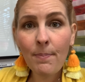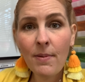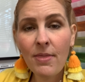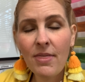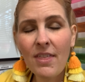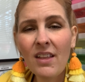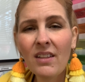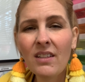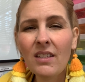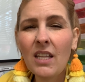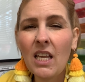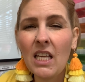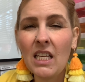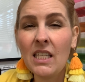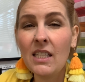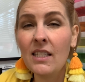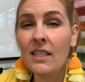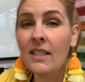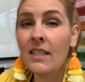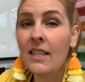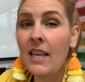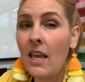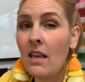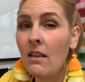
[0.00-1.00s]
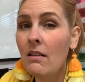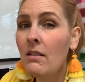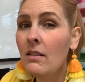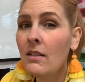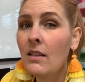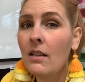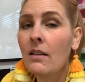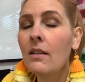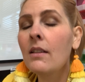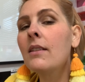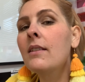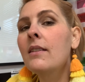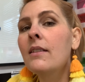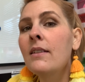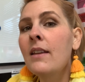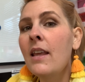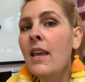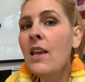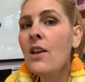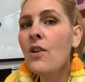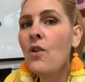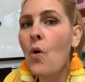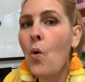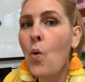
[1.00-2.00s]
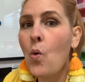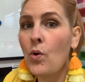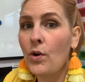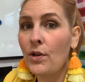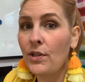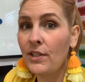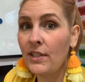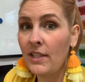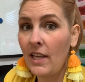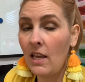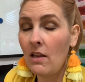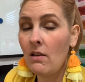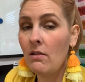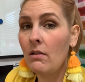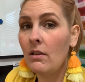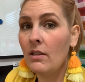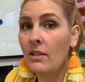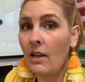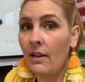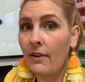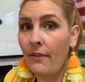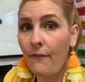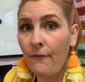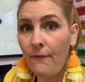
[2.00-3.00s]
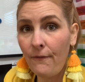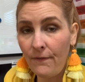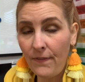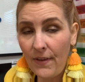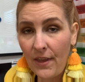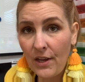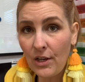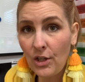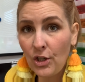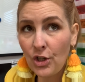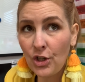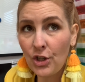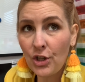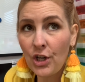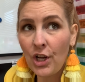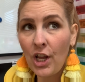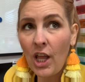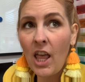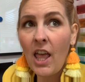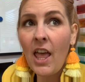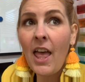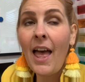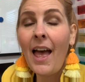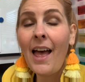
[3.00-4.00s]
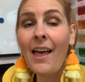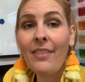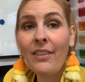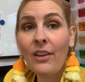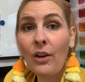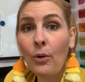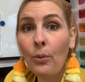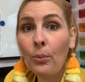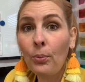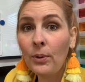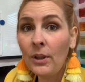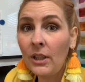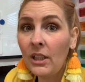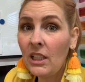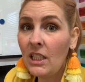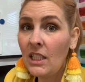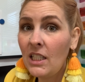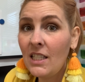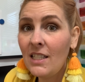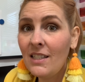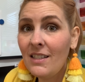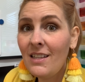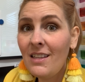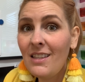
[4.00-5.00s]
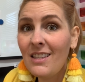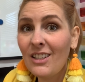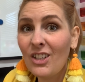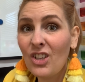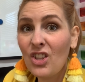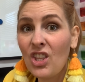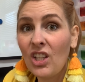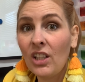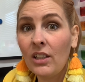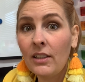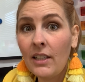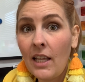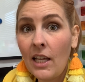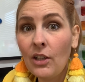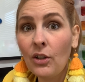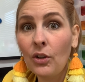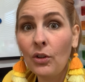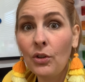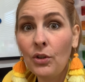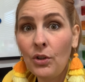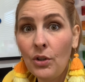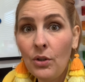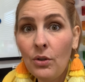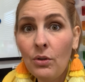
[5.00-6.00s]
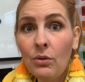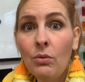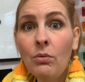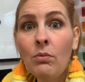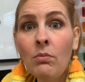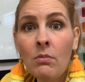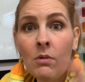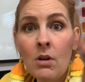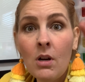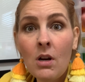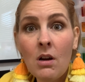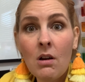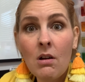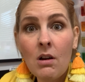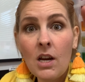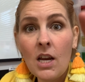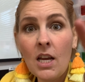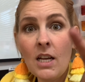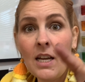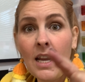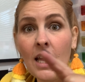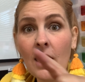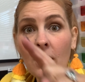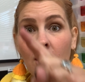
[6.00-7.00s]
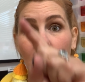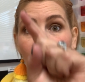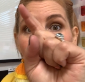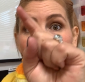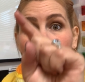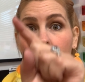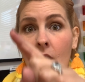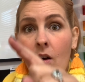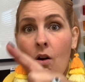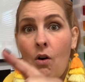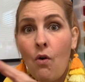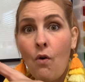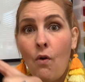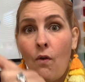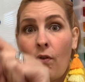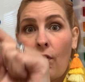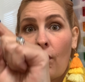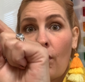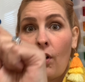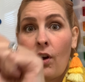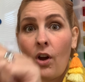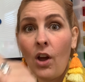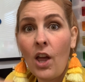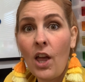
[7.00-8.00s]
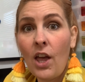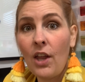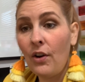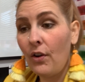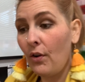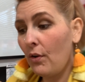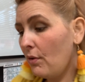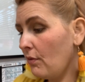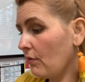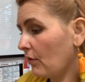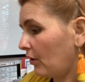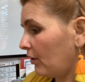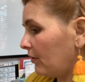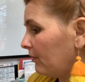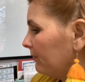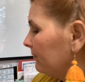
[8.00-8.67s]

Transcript: That's like scales on a snake or scales on a fish. And they're really easy. They're the letter U connected over and over.